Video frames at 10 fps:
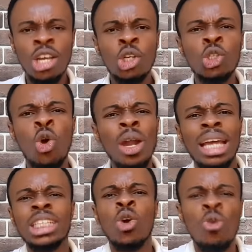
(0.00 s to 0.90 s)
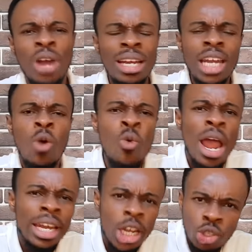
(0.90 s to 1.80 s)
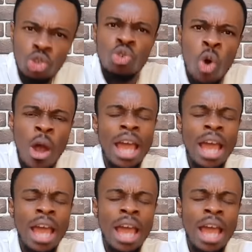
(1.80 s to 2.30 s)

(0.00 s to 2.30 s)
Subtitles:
show the children the way they should go,